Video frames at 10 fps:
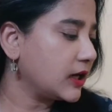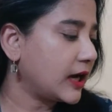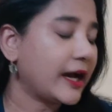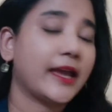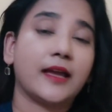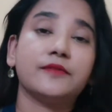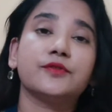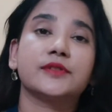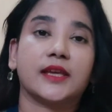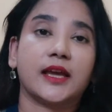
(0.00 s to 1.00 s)
I have to
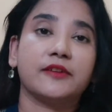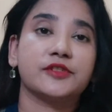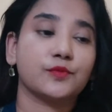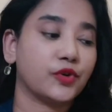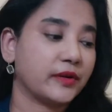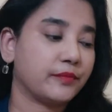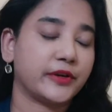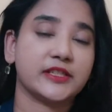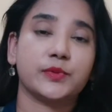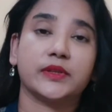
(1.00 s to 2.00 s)
say I was more
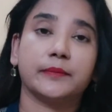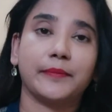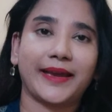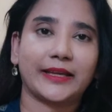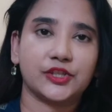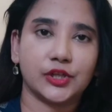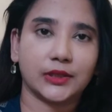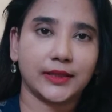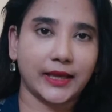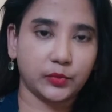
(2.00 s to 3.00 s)
impressed with the packaging
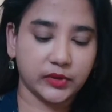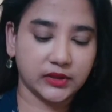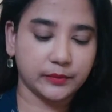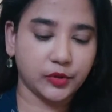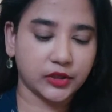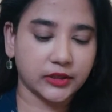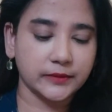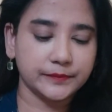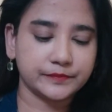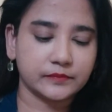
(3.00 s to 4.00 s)
than with the bottle.
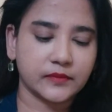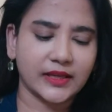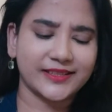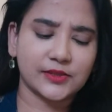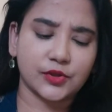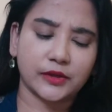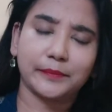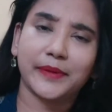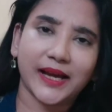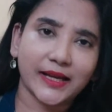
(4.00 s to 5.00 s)
It's not
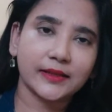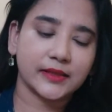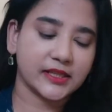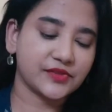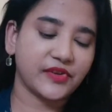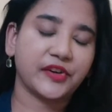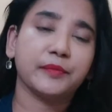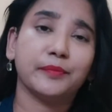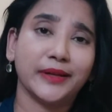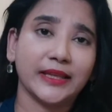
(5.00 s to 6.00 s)
bad, it's
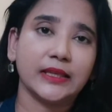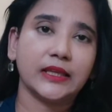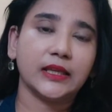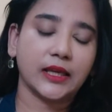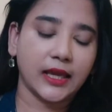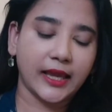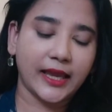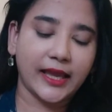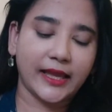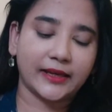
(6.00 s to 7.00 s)
very blingy,
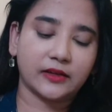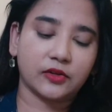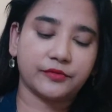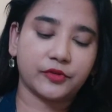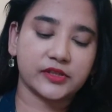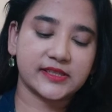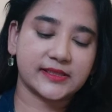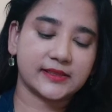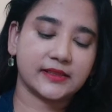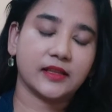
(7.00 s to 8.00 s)
and of course
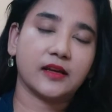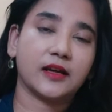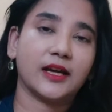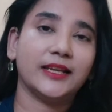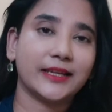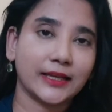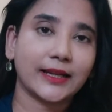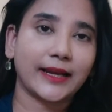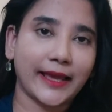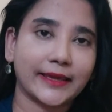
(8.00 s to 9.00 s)
a little
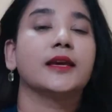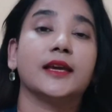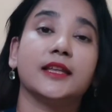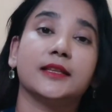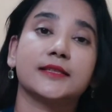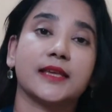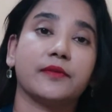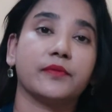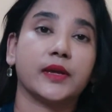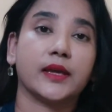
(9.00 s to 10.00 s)
clanky. In the
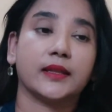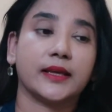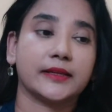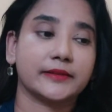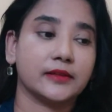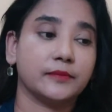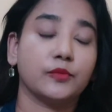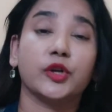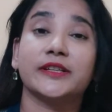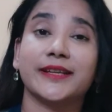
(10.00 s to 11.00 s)
same way that
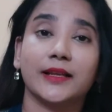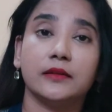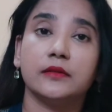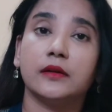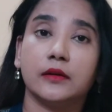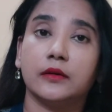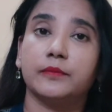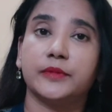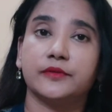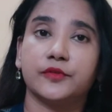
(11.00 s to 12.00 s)
Montal
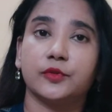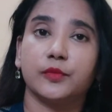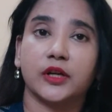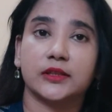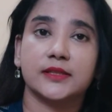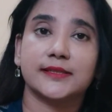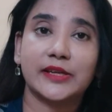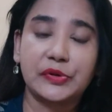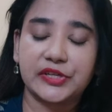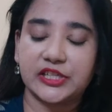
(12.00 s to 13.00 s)
perfume bottles
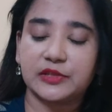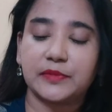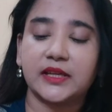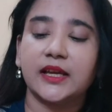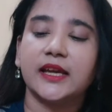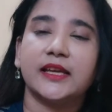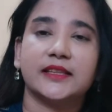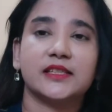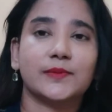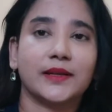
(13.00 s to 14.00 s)
irritate me,
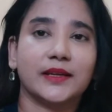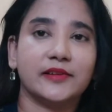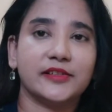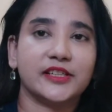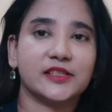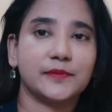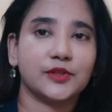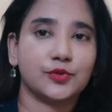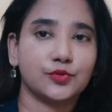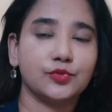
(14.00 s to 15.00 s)
this one irritates me
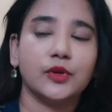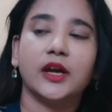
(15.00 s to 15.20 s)
too,